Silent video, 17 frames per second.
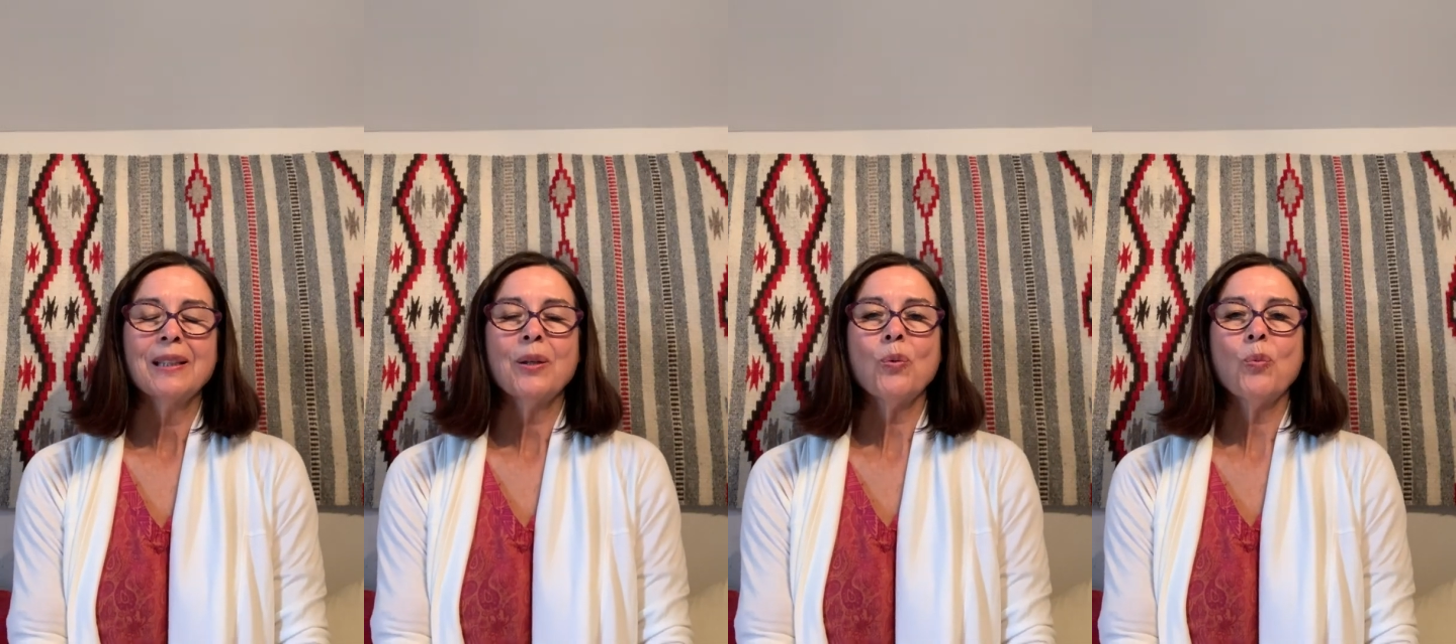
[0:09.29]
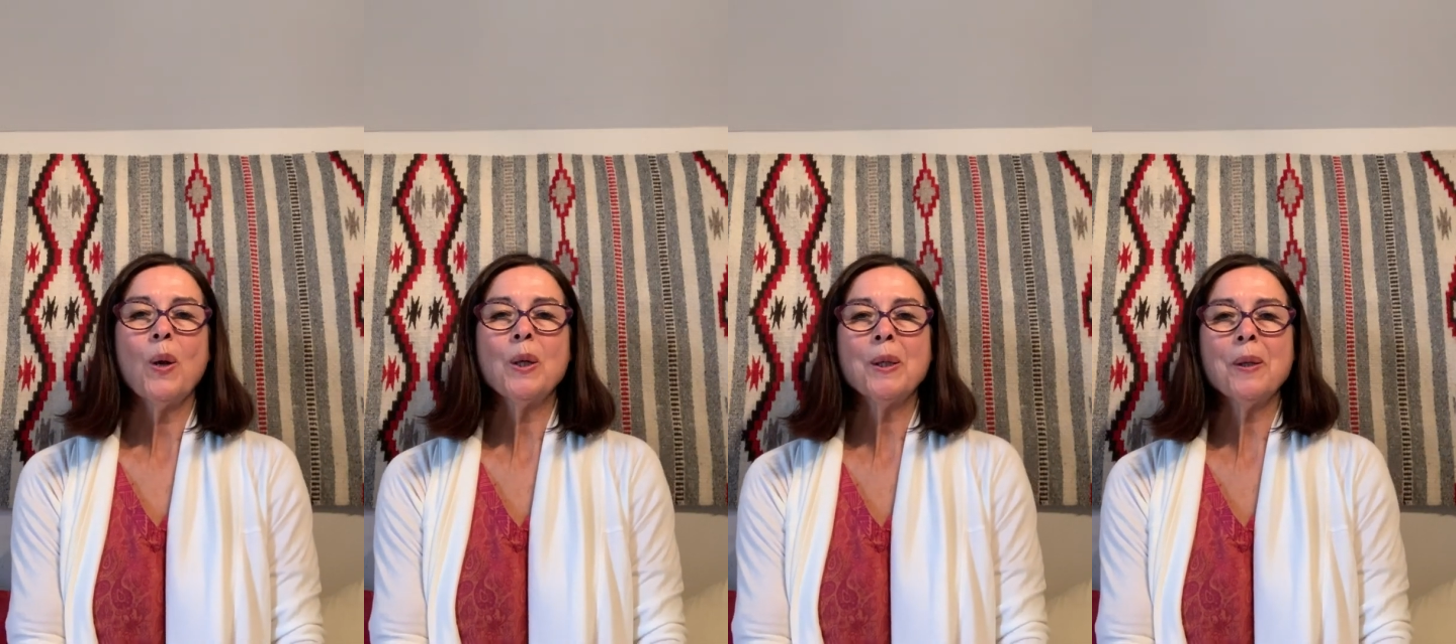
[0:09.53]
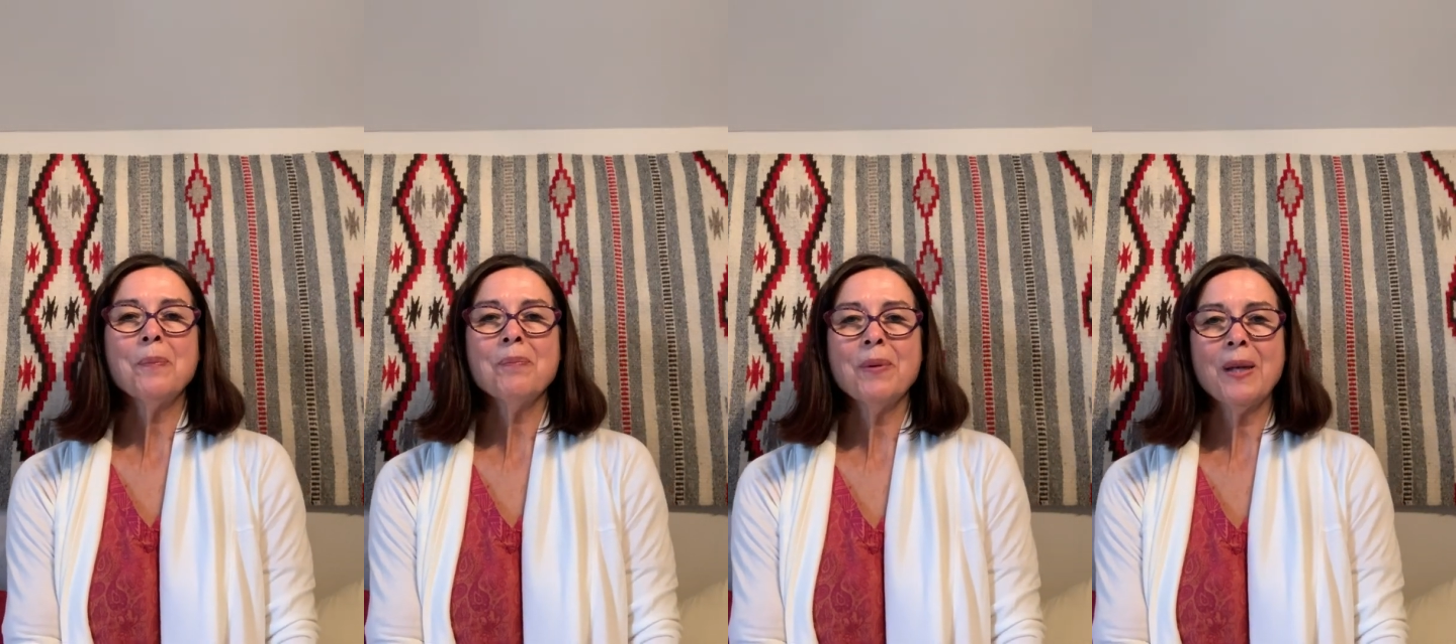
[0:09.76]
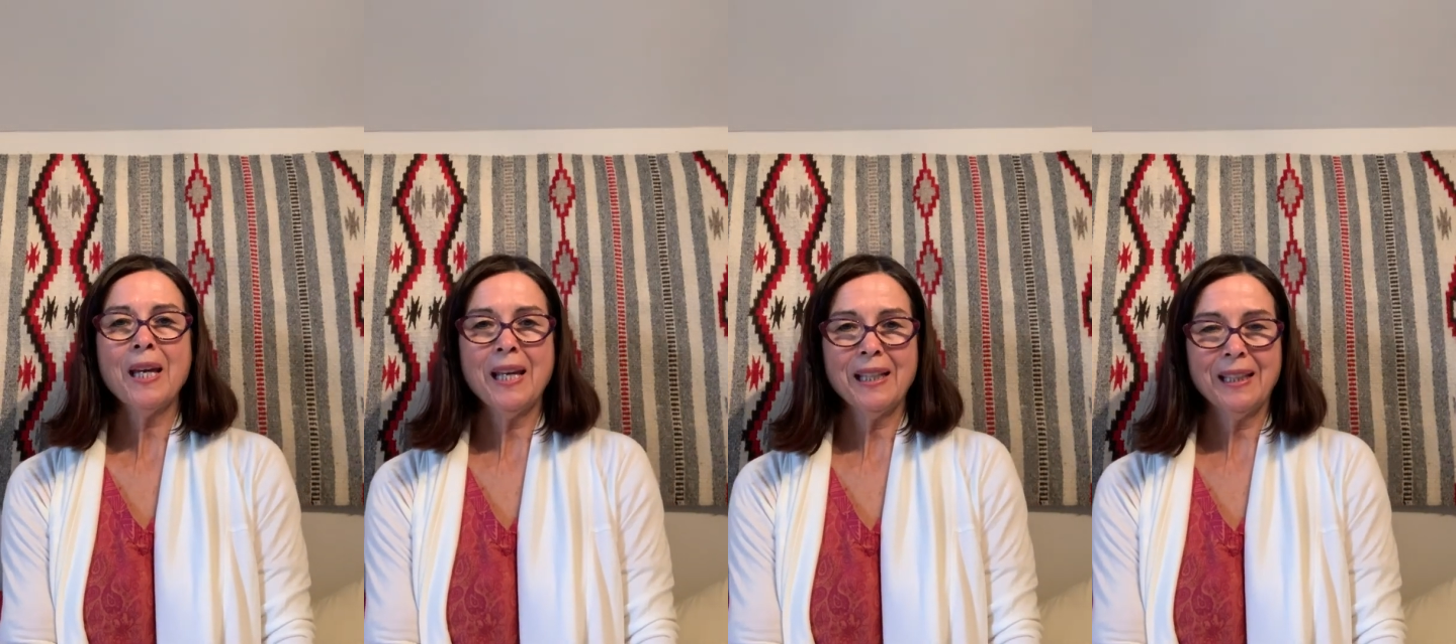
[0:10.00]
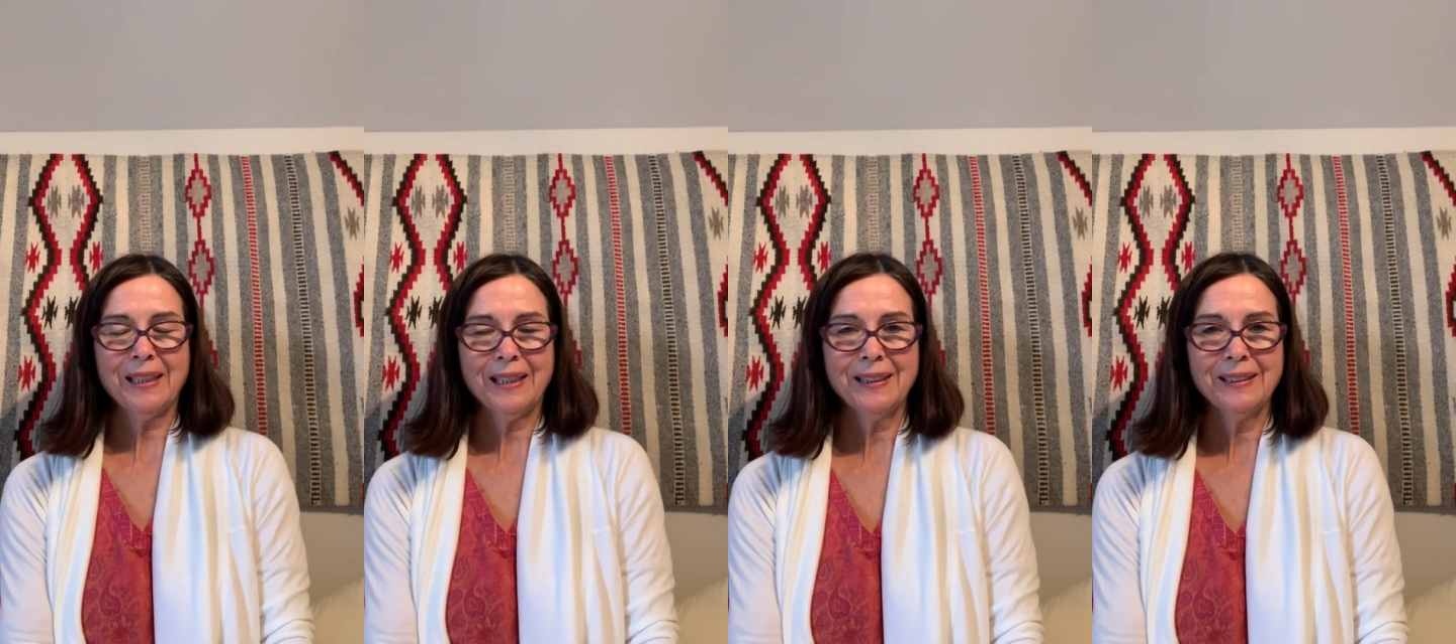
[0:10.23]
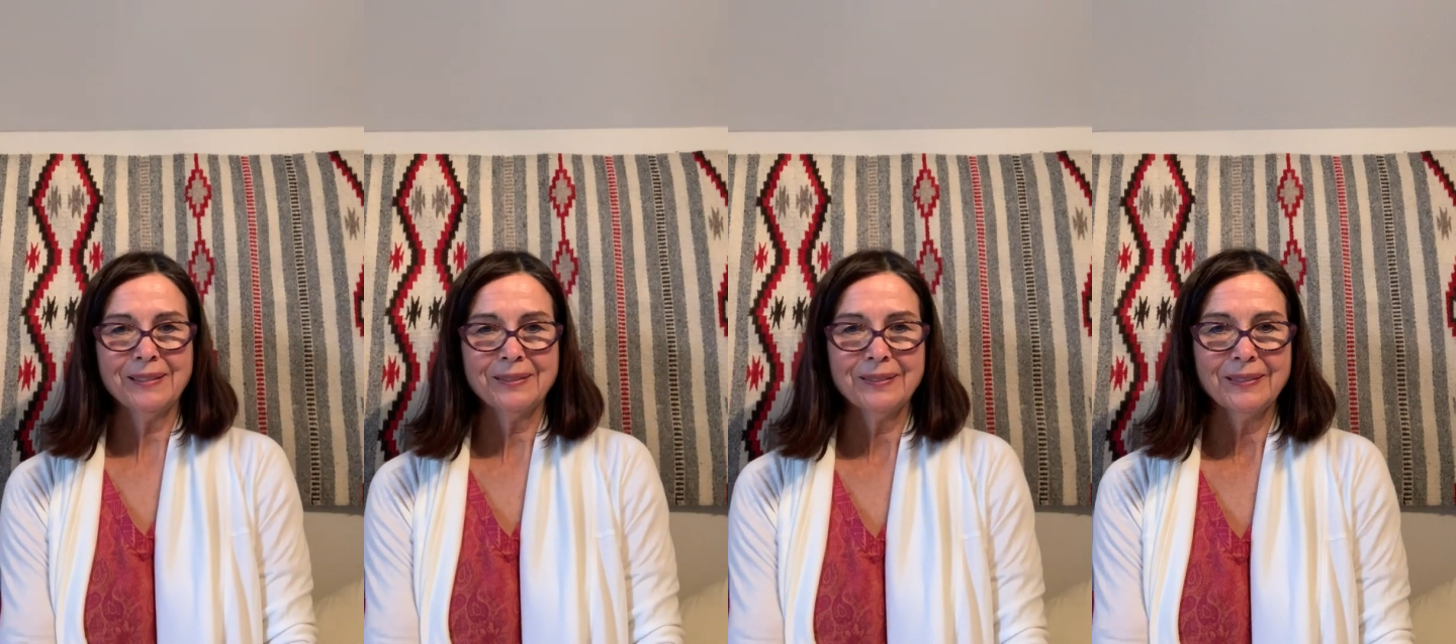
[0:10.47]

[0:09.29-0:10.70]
Welcome back.